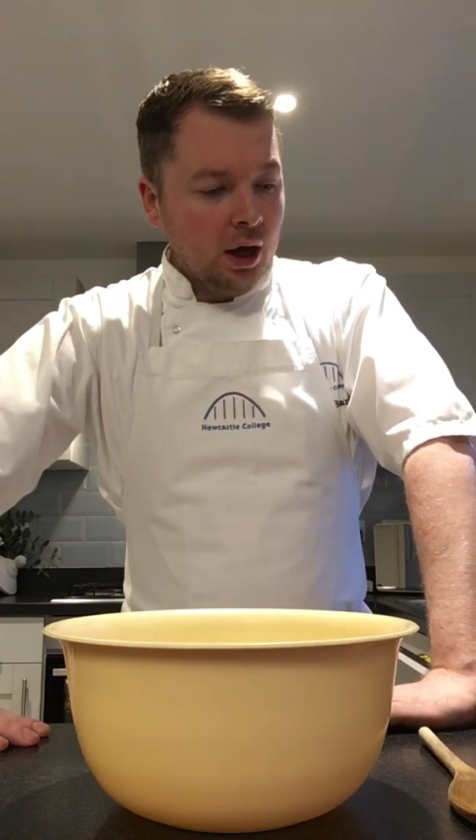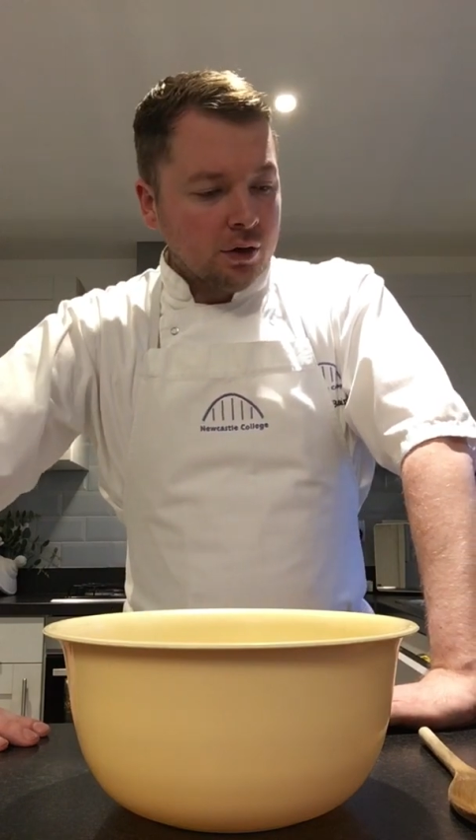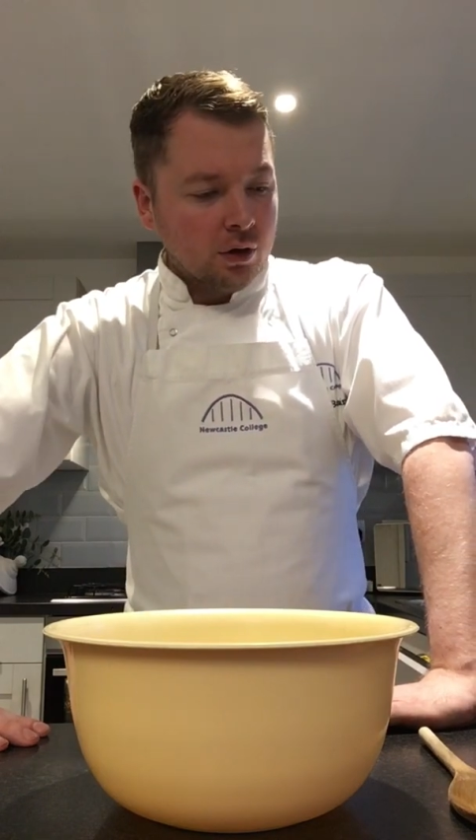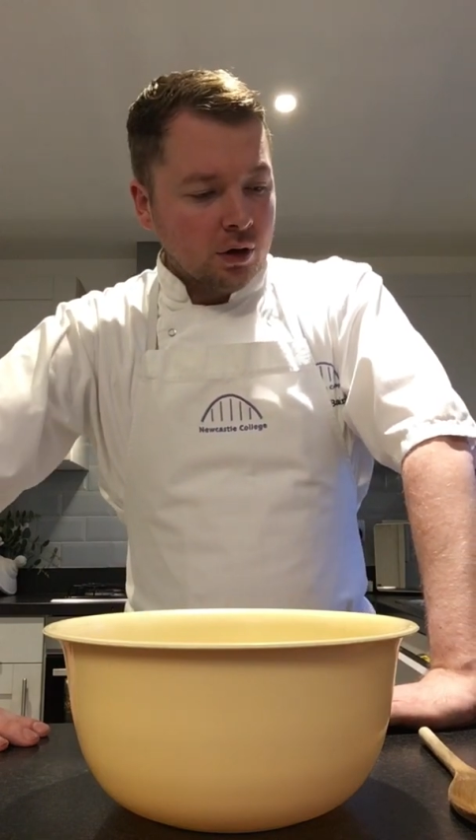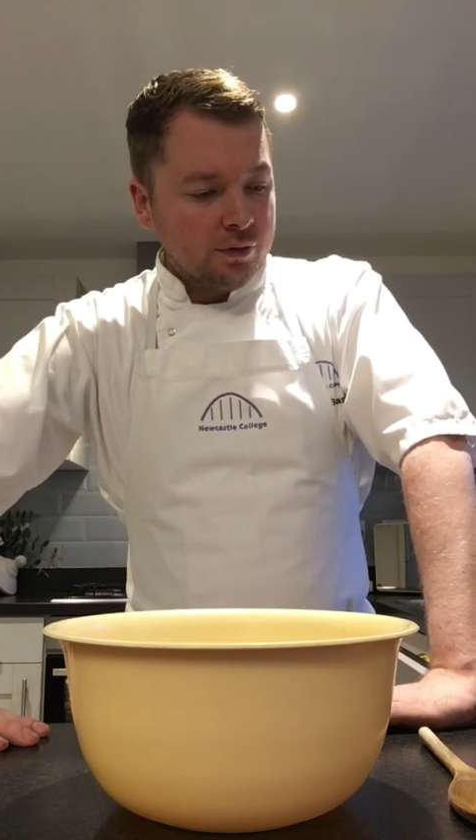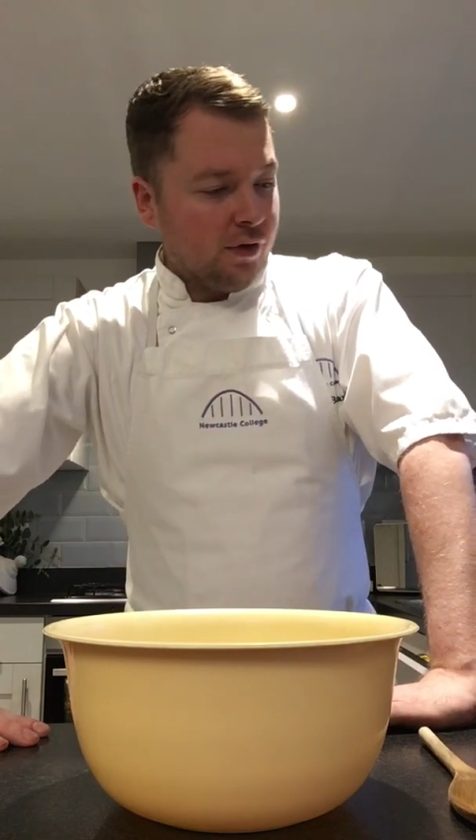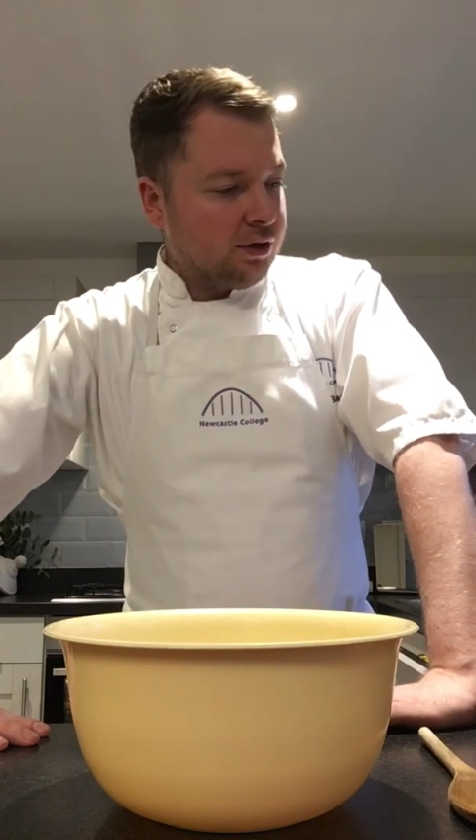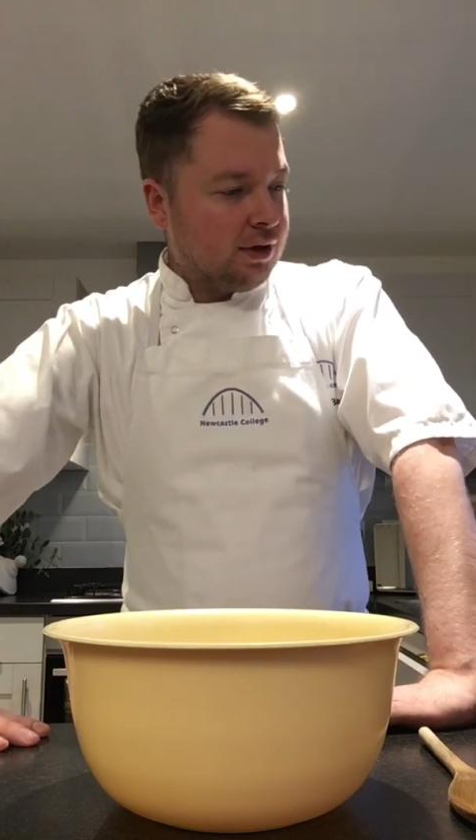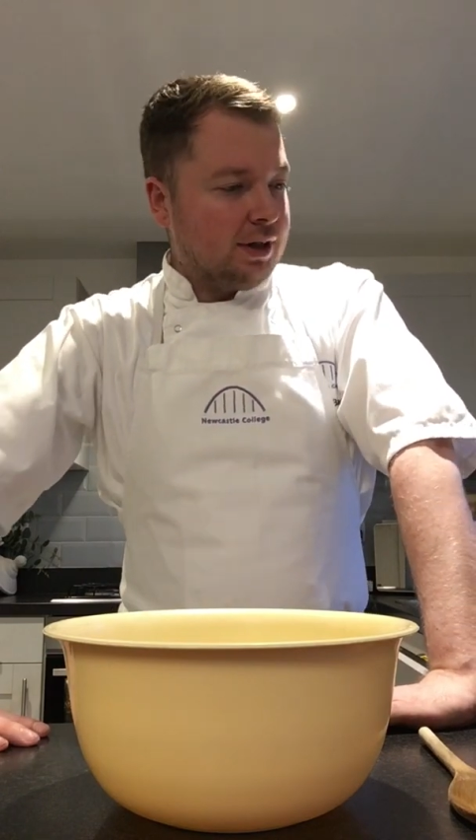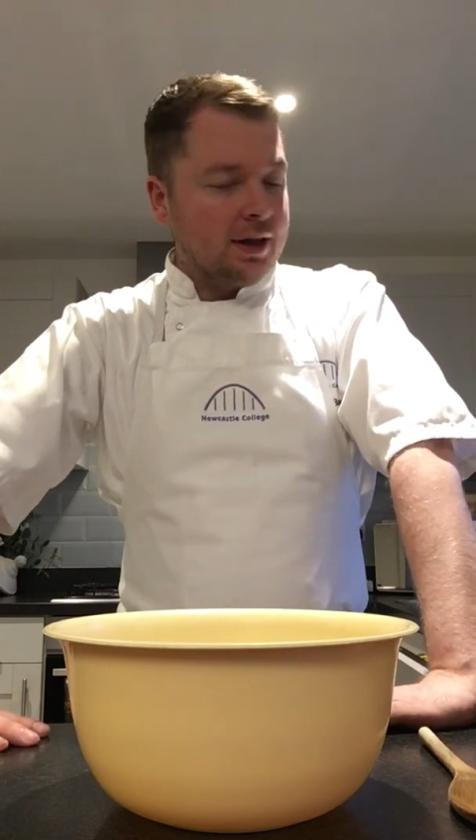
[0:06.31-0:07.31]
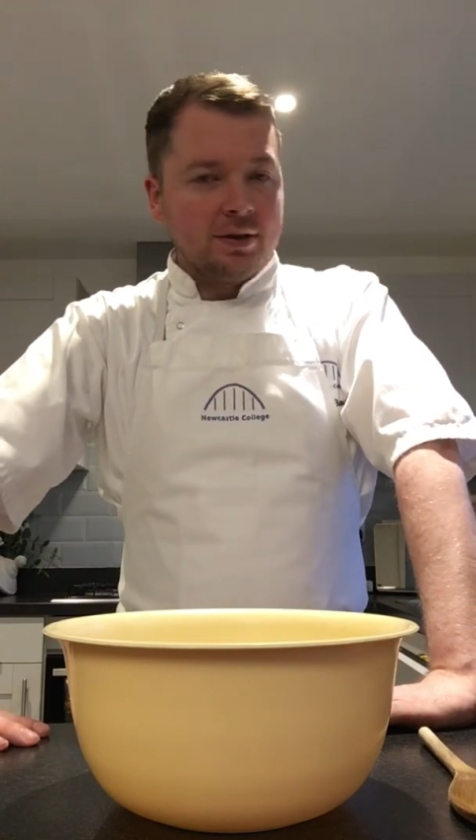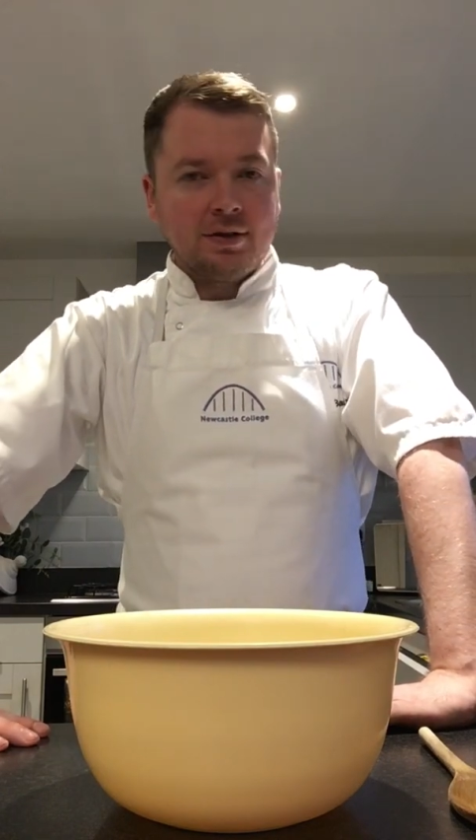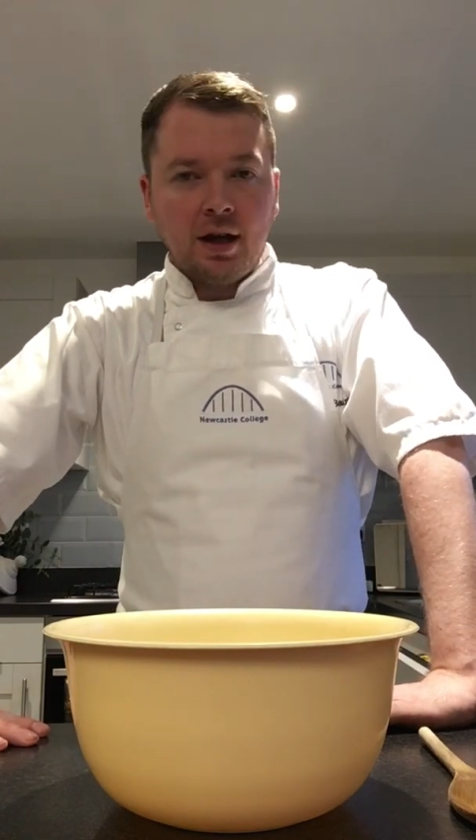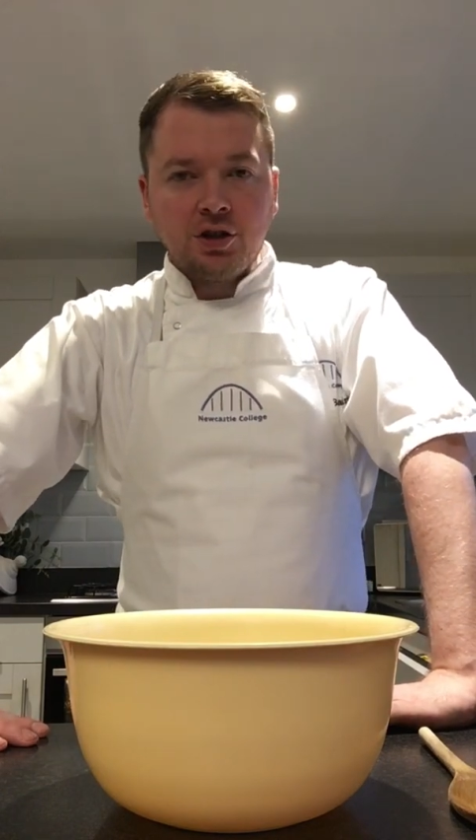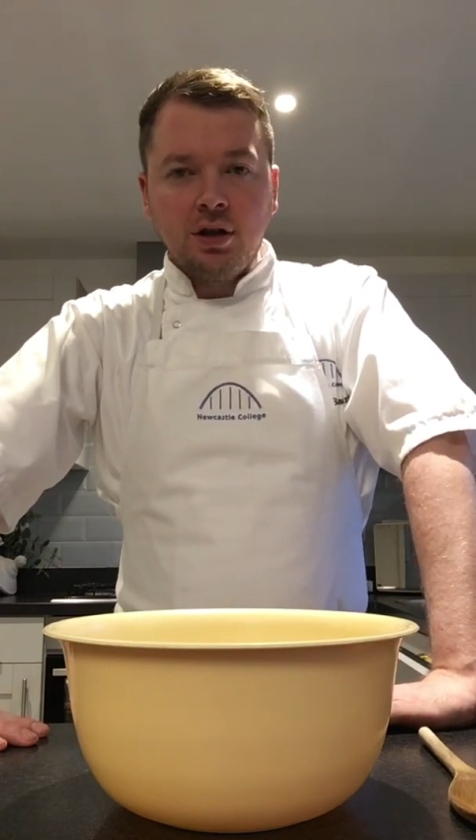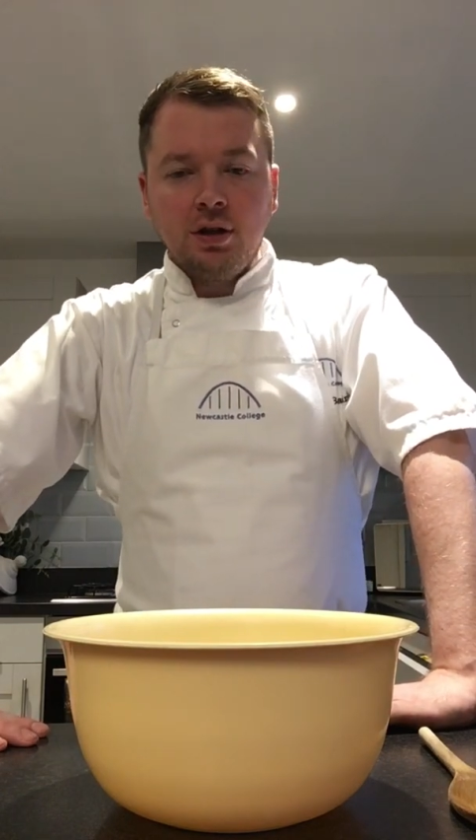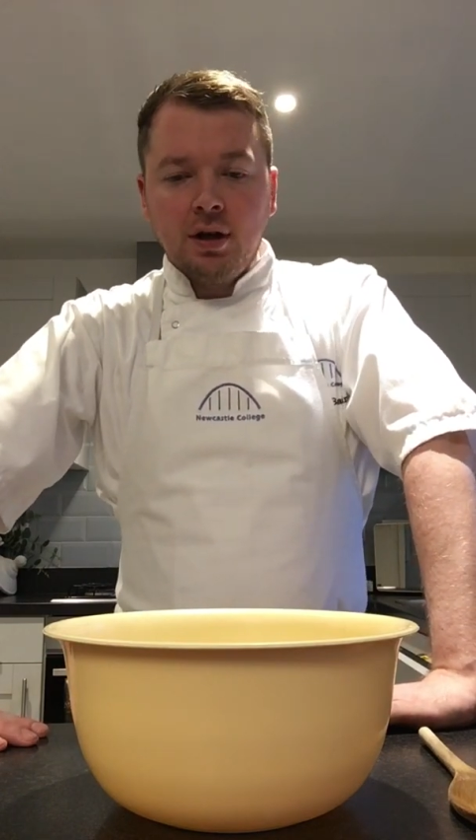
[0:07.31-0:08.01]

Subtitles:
So for today's session,